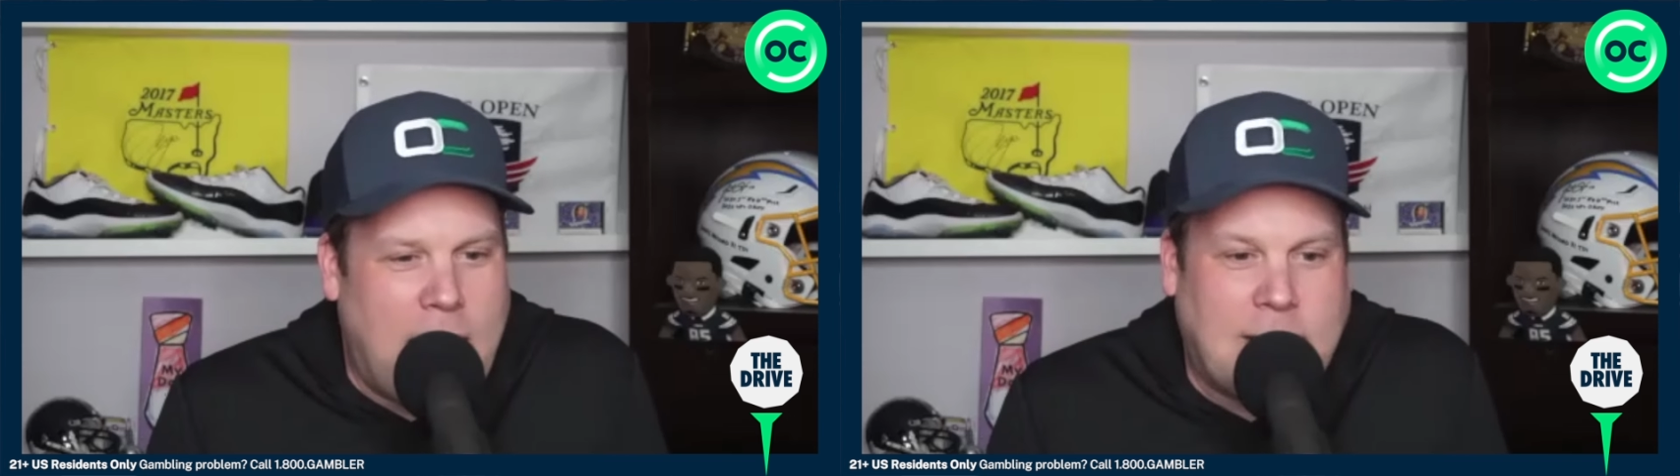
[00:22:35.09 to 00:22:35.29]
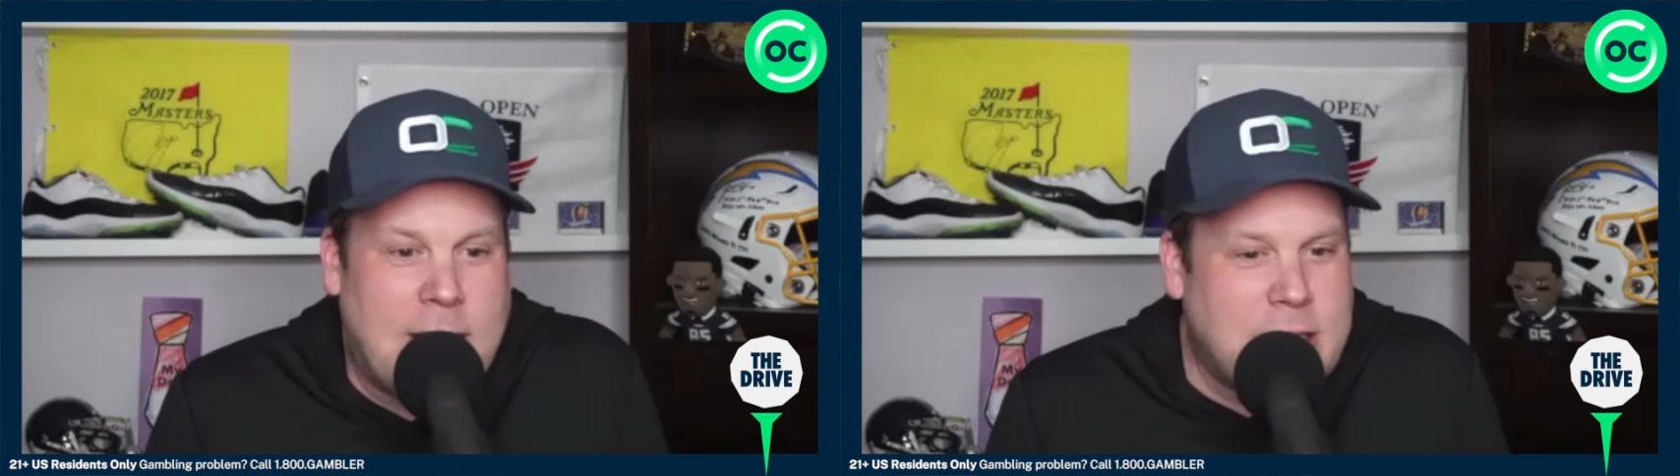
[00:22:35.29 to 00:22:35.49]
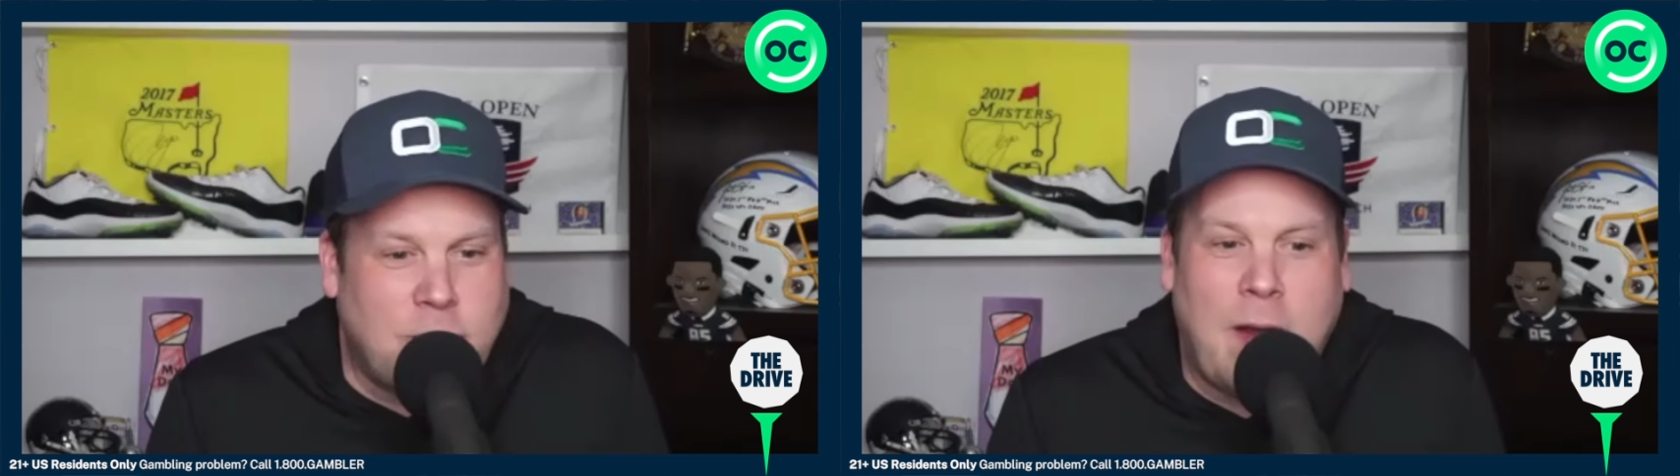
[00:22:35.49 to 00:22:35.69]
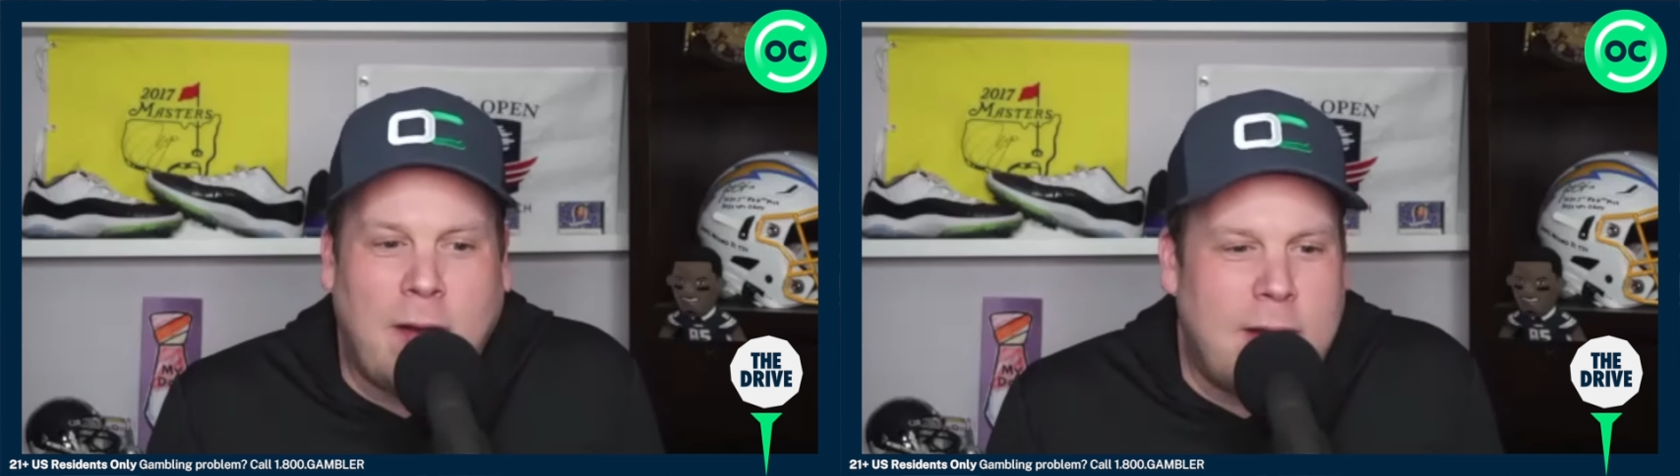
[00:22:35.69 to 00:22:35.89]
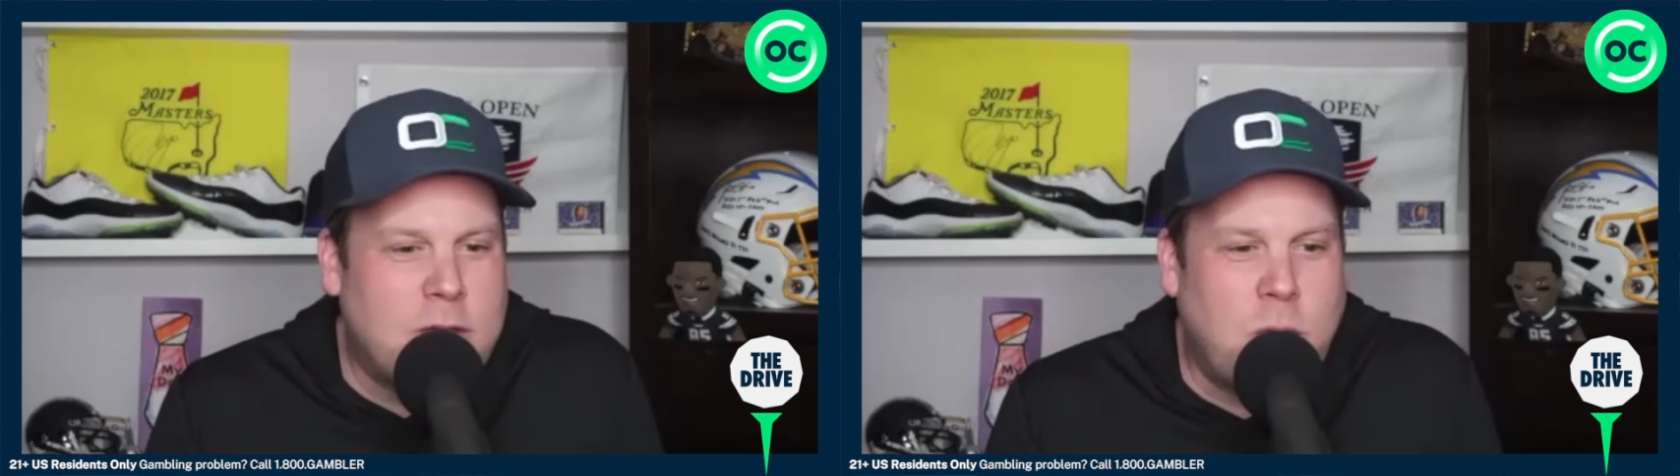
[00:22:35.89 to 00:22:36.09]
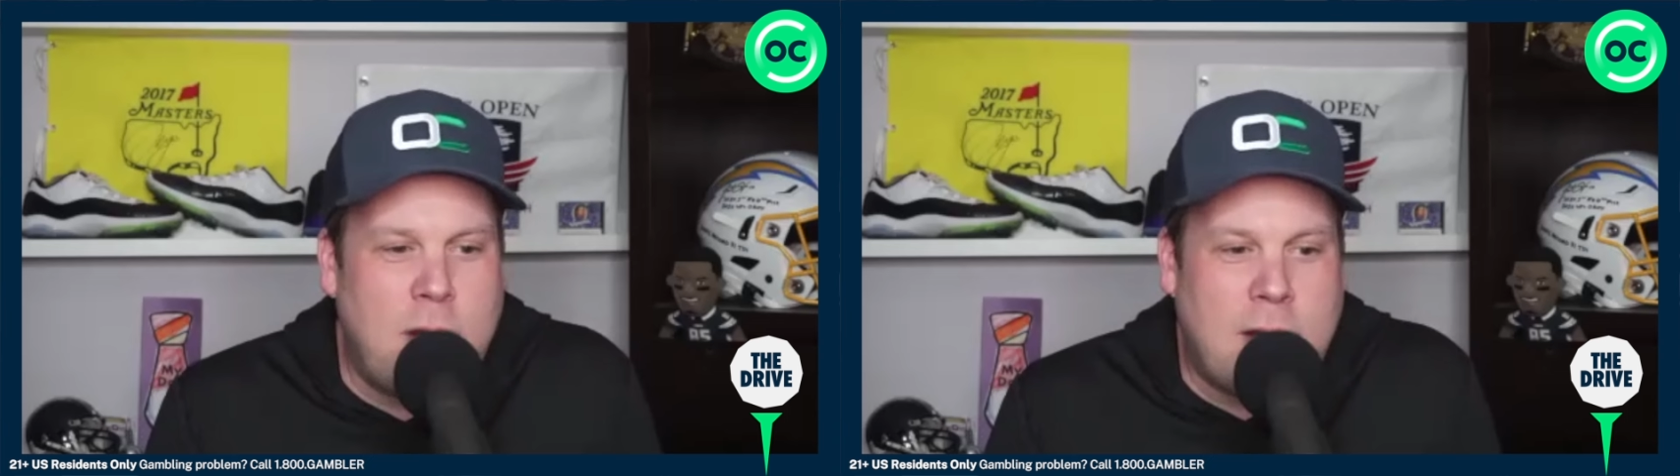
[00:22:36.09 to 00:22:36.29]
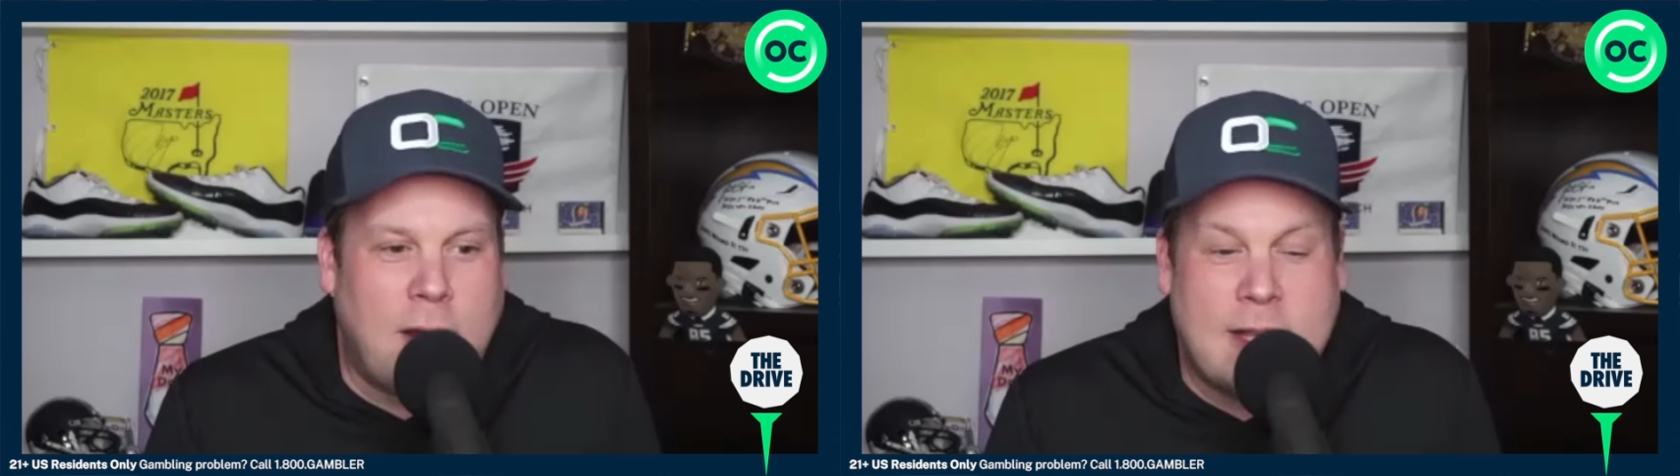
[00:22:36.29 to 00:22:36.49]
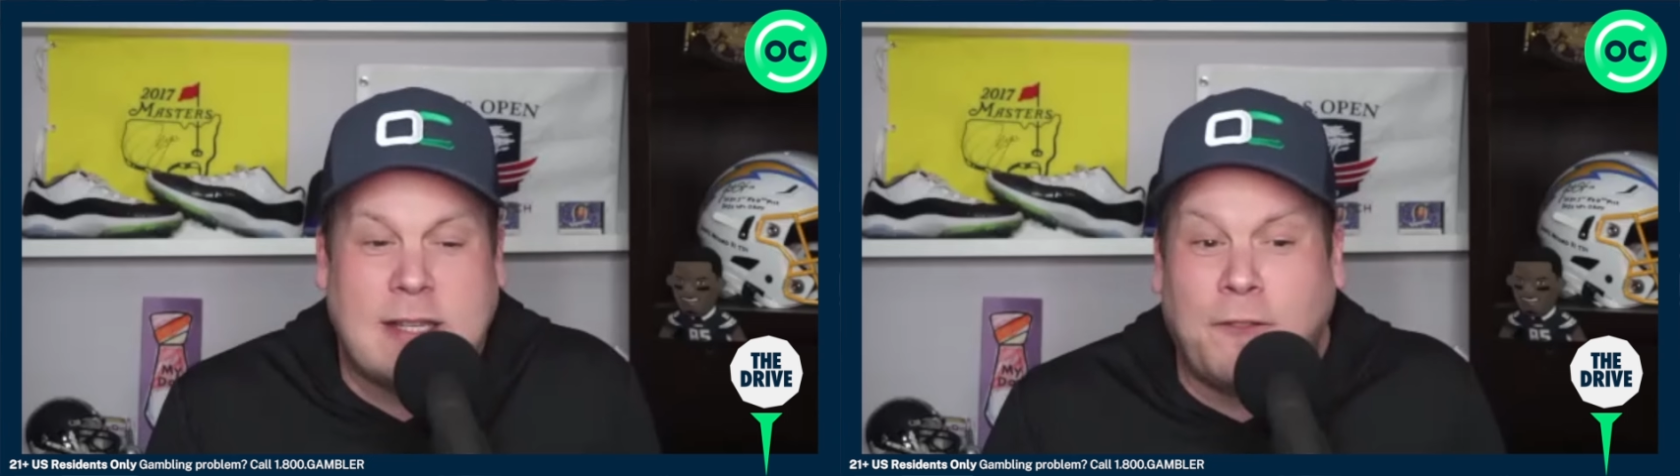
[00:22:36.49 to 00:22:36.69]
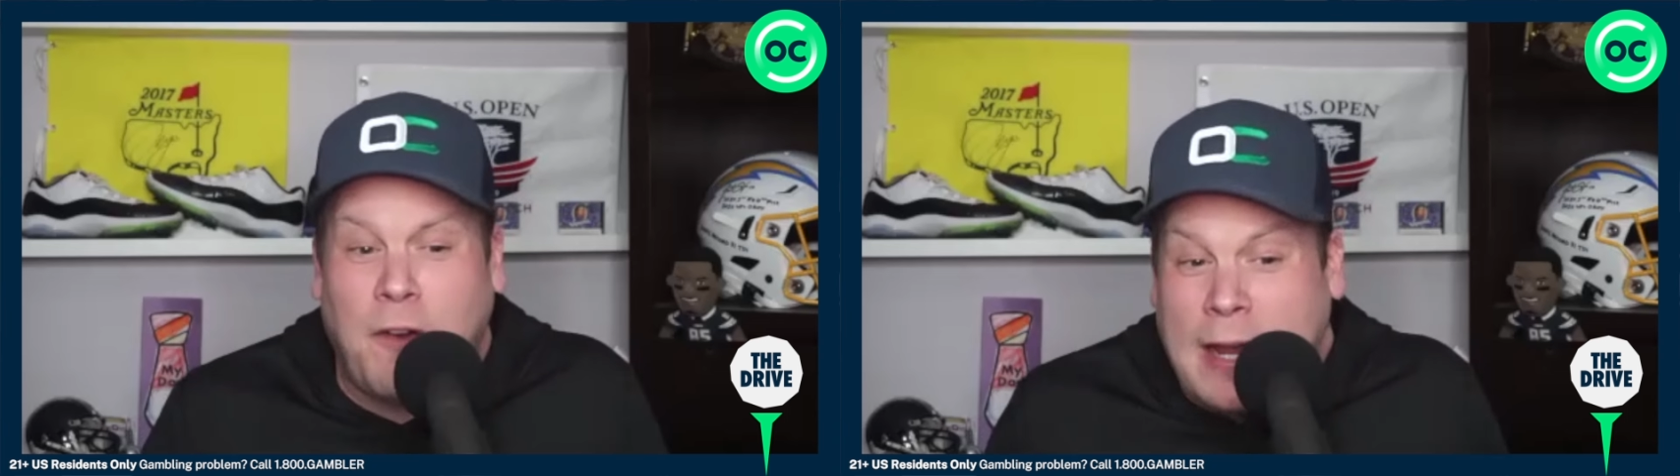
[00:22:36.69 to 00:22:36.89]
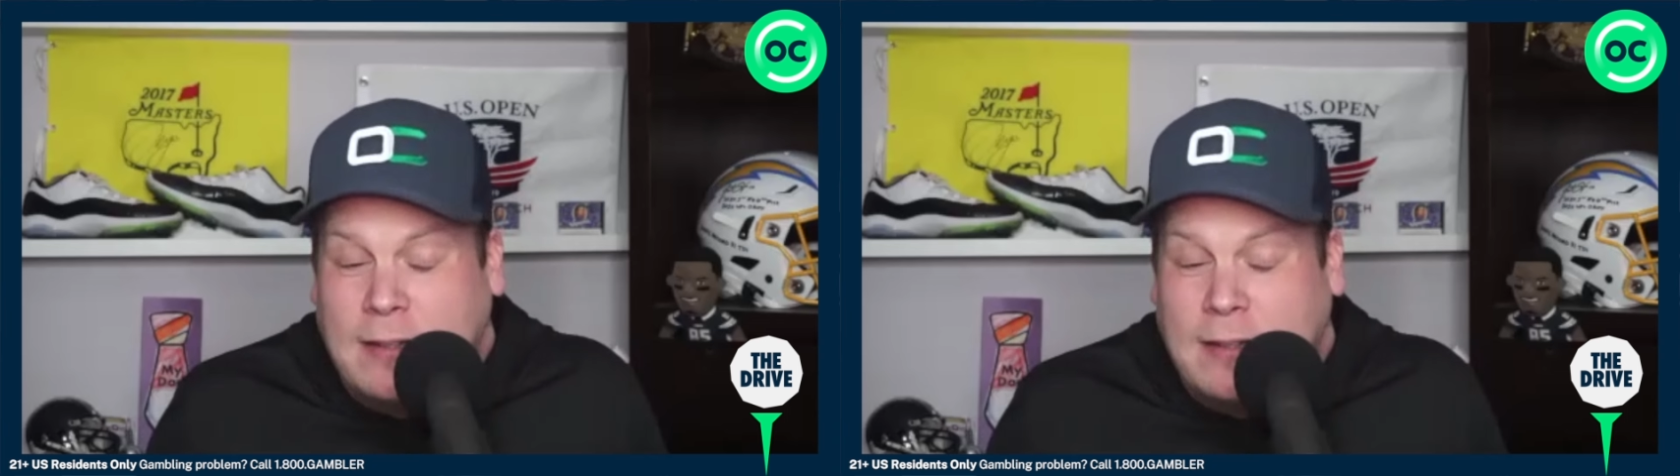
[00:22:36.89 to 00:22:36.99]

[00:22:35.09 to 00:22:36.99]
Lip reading: this is very intriguing because if I